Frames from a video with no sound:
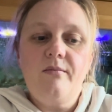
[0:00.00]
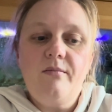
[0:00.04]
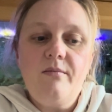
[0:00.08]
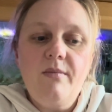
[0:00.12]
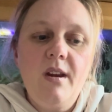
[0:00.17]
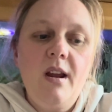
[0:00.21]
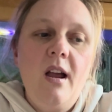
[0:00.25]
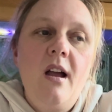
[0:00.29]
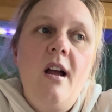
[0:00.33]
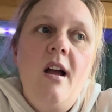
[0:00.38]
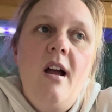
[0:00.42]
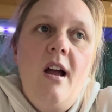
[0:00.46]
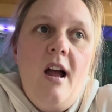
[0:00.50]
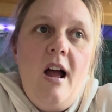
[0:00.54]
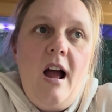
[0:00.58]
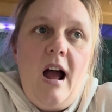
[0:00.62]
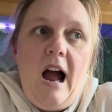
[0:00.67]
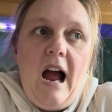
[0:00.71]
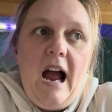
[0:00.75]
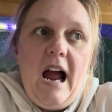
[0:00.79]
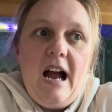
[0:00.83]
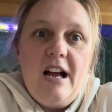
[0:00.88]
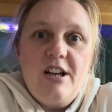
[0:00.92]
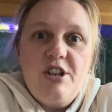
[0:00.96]

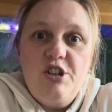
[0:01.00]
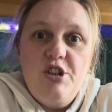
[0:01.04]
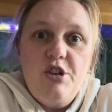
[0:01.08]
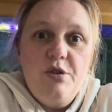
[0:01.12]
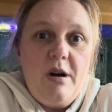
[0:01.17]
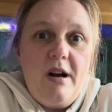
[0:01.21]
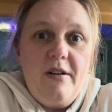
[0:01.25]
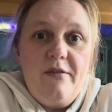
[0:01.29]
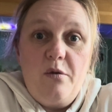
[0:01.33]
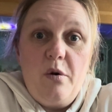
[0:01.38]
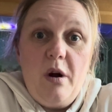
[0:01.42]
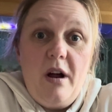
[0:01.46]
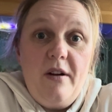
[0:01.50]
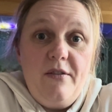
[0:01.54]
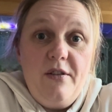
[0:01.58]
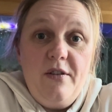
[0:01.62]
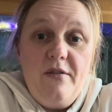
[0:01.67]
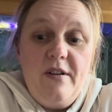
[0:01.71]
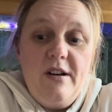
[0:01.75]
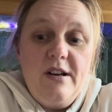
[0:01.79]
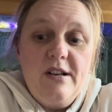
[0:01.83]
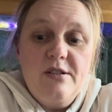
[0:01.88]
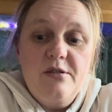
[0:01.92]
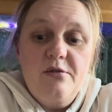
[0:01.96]
I actually do have quite a few
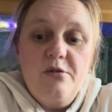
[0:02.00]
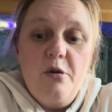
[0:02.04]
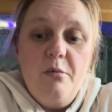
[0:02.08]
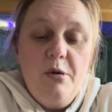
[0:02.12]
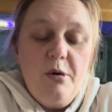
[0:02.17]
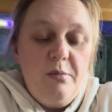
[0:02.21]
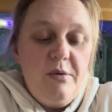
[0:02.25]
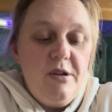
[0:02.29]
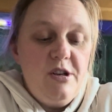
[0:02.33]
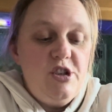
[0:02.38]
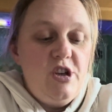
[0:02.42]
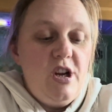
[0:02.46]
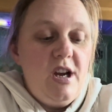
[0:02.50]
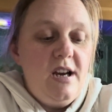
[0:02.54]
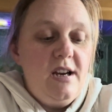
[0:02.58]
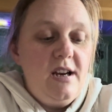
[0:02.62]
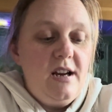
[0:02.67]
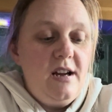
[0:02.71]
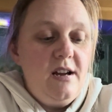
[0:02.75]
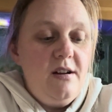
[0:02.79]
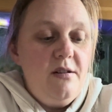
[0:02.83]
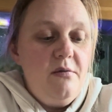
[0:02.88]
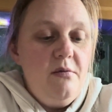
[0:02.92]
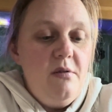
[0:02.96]
things coming up this year
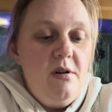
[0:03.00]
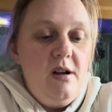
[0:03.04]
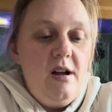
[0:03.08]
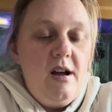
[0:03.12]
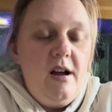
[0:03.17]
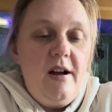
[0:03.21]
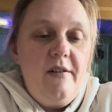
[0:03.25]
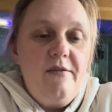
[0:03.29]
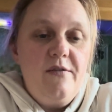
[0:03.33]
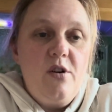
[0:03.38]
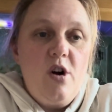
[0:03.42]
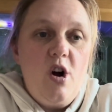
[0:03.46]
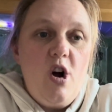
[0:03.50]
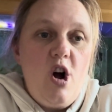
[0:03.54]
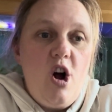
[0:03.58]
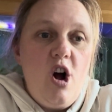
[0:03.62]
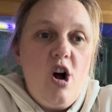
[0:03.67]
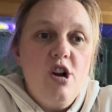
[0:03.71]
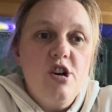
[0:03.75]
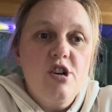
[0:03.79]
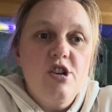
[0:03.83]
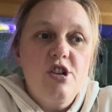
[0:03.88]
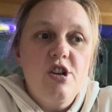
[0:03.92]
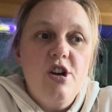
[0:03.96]
now. I've
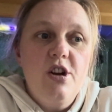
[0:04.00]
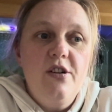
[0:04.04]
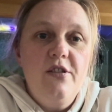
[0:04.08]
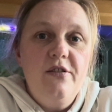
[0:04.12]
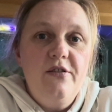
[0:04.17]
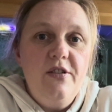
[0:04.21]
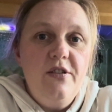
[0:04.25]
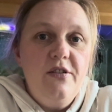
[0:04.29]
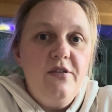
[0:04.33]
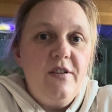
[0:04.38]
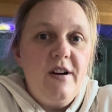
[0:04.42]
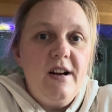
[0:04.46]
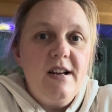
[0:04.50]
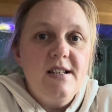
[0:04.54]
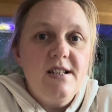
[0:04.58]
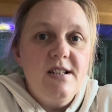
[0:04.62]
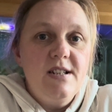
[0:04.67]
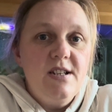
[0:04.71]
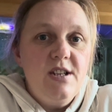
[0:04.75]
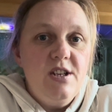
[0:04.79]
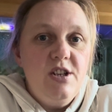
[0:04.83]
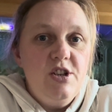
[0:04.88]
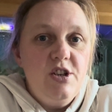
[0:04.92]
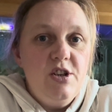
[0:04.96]
got Foo
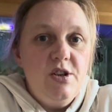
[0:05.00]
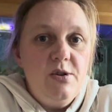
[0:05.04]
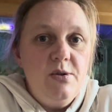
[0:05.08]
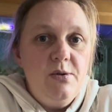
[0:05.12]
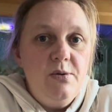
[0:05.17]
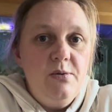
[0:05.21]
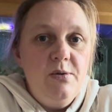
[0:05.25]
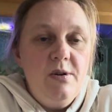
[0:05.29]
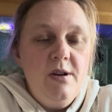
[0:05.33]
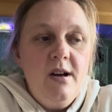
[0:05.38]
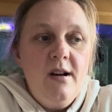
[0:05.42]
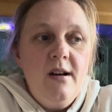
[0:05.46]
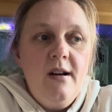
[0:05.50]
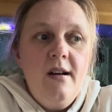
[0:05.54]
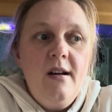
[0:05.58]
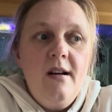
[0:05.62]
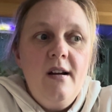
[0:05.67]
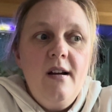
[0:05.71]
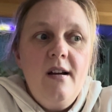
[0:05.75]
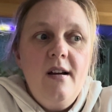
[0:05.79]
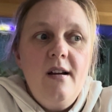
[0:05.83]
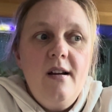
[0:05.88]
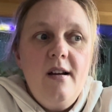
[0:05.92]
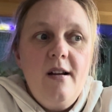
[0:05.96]
Fighters in June,
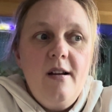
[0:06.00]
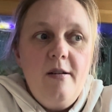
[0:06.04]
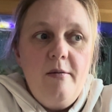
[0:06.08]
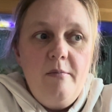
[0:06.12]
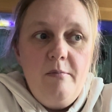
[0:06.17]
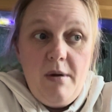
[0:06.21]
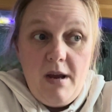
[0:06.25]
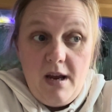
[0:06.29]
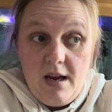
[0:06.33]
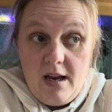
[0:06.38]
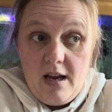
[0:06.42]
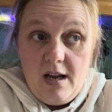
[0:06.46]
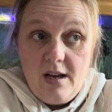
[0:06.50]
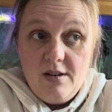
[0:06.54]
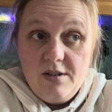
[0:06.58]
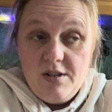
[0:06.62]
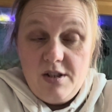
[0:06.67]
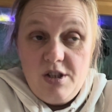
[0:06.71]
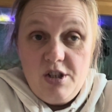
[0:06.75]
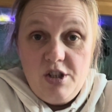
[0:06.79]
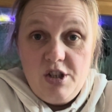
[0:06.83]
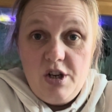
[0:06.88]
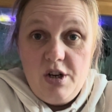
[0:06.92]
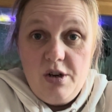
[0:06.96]
Mean Girls
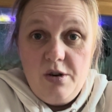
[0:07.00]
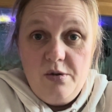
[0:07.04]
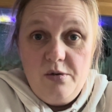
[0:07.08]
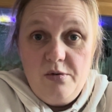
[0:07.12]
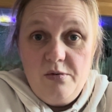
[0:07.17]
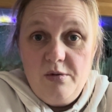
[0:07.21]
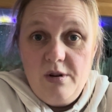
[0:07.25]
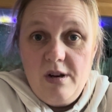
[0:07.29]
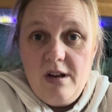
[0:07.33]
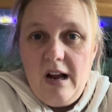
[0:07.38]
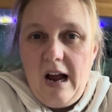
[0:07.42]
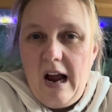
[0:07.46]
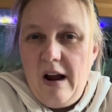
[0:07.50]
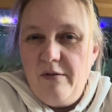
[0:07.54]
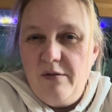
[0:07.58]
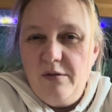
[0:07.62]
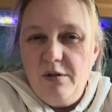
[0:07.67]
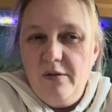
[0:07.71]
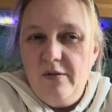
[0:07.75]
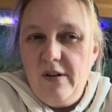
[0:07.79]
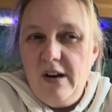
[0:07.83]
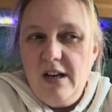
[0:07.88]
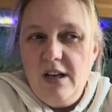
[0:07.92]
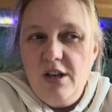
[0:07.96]
in June, Avril
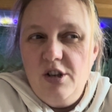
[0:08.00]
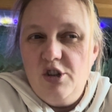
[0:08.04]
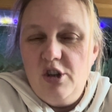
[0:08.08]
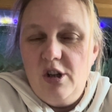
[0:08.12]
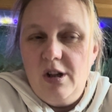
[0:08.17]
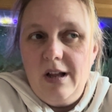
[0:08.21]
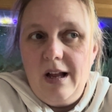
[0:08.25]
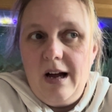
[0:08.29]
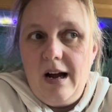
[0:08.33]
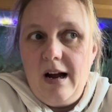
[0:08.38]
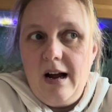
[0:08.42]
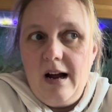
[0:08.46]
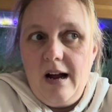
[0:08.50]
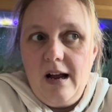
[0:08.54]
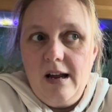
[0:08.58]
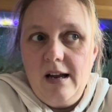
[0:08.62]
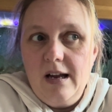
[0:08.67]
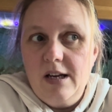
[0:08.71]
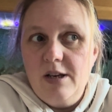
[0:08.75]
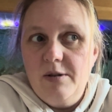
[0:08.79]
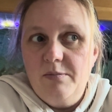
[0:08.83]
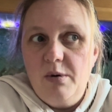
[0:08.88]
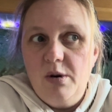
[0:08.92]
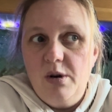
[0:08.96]
Lavigne in July
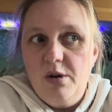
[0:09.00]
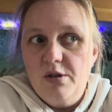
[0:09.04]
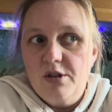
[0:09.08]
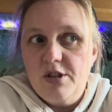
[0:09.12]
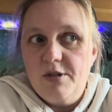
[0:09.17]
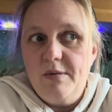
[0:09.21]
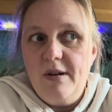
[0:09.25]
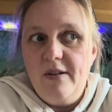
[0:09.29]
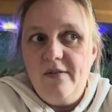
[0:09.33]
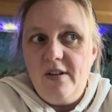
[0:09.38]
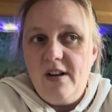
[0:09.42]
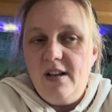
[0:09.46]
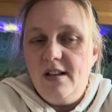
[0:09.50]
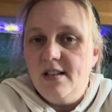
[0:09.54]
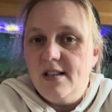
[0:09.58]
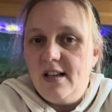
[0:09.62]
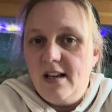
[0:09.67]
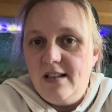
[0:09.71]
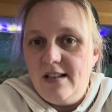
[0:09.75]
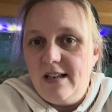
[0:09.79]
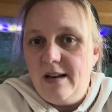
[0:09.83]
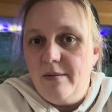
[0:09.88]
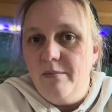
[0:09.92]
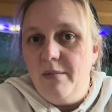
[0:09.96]
and Paul Smith in
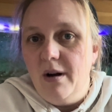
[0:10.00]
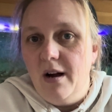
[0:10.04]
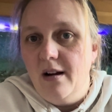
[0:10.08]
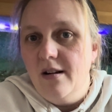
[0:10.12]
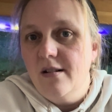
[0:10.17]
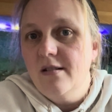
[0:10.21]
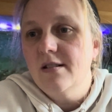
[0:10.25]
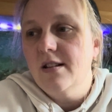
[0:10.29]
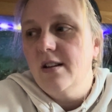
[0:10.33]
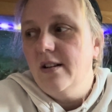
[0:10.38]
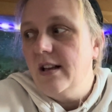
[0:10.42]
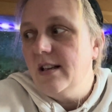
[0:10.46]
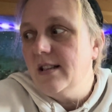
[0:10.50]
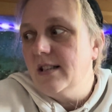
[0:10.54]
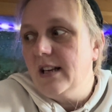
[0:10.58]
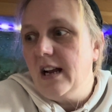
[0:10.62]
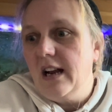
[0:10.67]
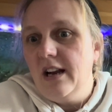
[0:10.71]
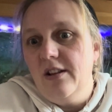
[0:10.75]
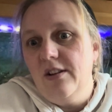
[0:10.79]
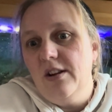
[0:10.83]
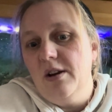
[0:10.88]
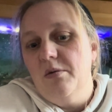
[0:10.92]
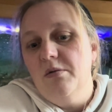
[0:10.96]
September. So that's the
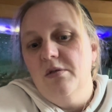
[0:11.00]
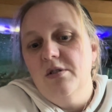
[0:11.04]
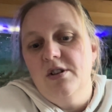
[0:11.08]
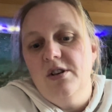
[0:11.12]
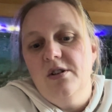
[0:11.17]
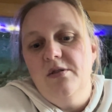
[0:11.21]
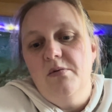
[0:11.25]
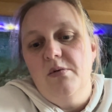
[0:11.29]
kind of thing I want to do.